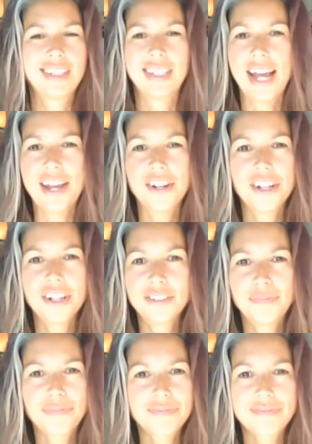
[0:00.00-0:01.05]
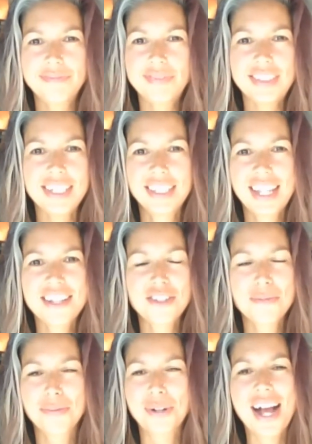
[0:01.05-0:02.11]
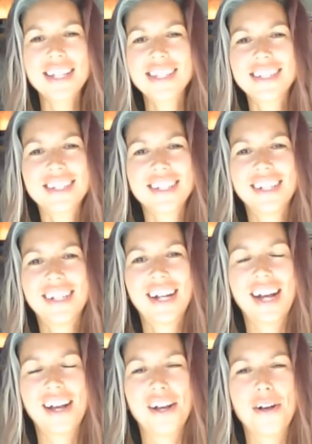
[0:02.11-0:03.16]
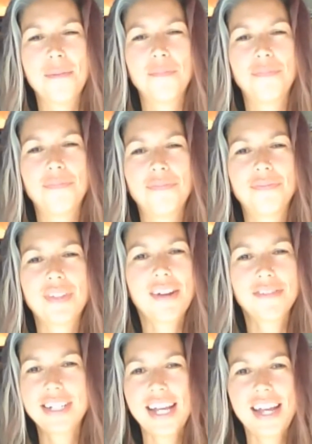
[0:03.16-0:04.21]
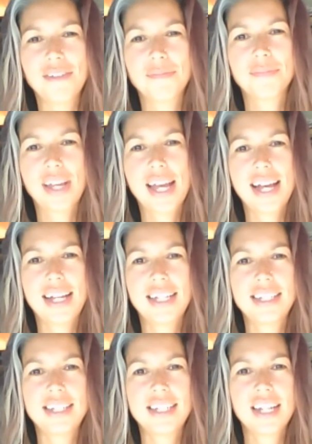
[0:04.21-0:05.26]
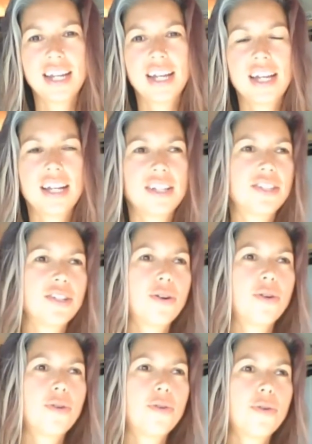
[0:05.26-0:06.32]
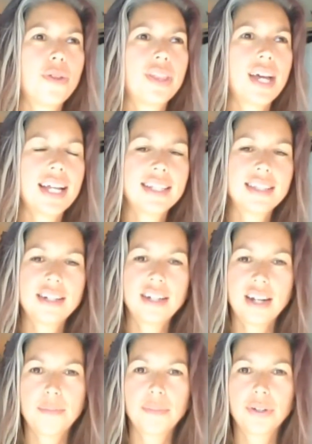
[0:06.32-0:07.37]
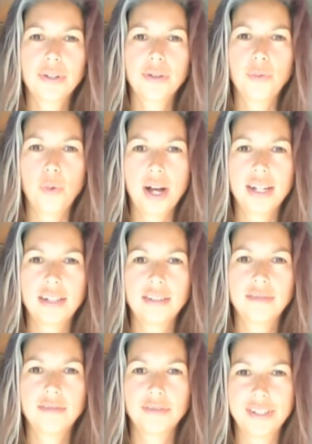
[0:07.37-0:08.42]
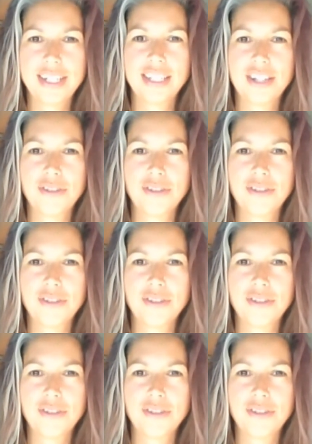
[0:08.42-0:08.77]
lighter, less oppressed every day. And so that's the number 1 reason